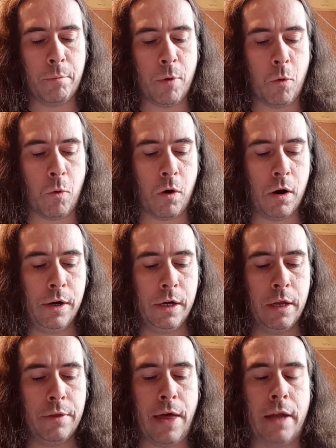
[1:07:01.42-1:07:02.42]
more
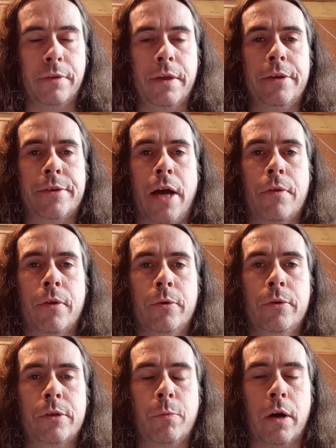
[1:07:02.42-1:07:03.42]
than these
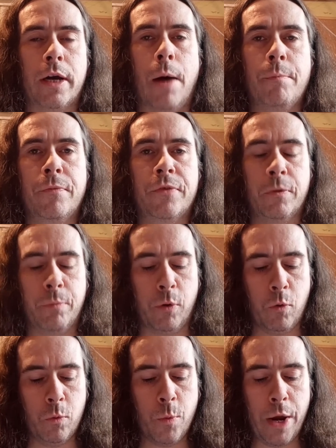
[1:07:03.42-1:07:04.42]
others were
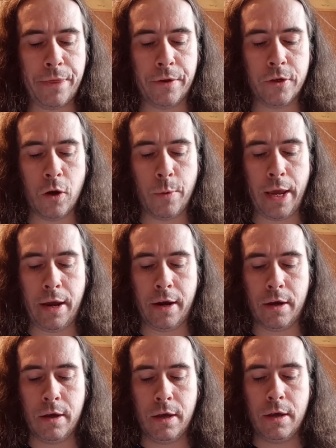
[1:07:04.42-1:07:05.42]
comfortable with
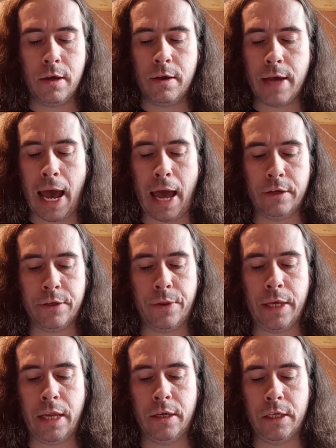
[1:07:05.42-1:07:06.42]
doing, and
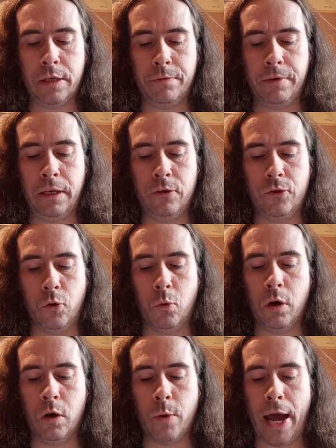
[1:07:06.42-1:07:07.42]
the
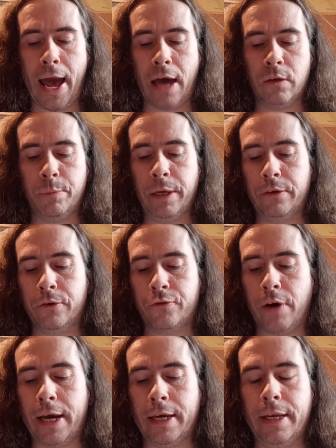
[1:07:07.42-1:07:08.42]
individual who had been
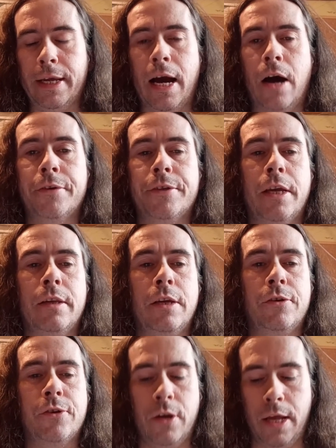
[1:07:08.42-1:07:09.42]
training us
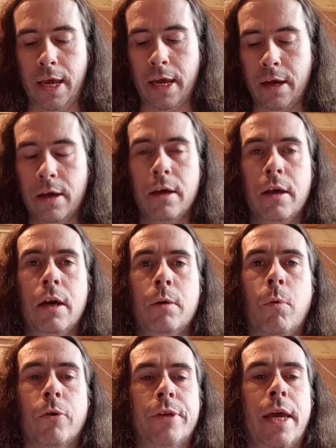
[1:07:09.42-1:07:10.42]
initially
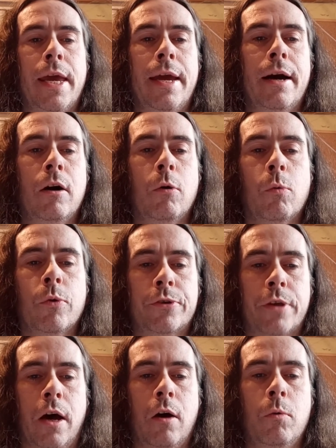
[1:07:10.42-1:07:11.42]
was here
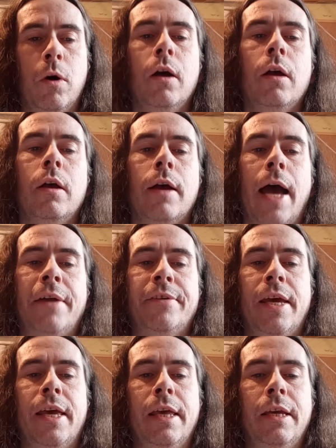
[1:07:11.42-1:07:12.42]
also, and
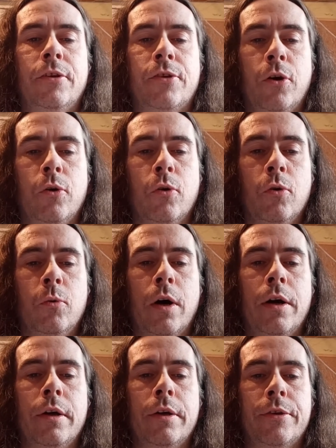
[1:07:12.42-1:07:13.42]
he,
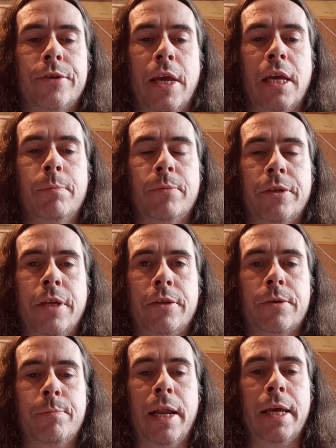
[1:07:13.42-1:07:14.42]
too, seemed
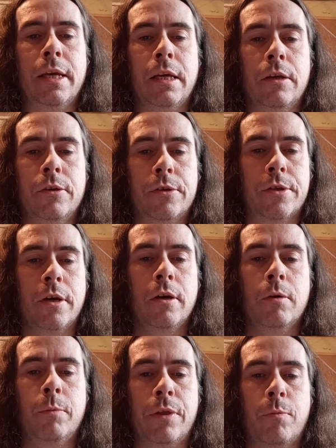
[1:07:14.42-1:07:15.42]
displeased
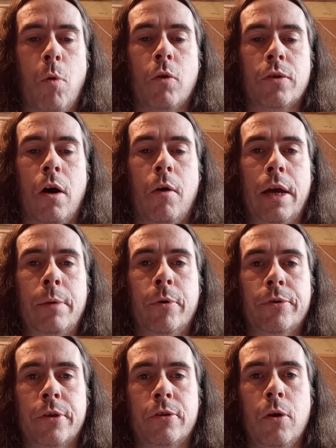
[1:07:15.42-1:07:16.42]
with what I
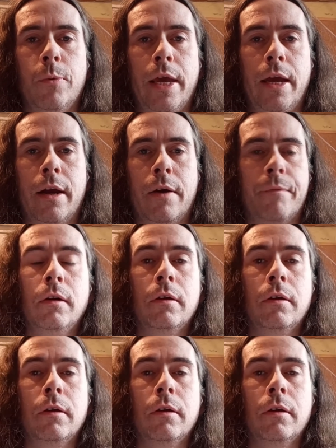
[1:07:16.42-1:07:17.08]
was doing.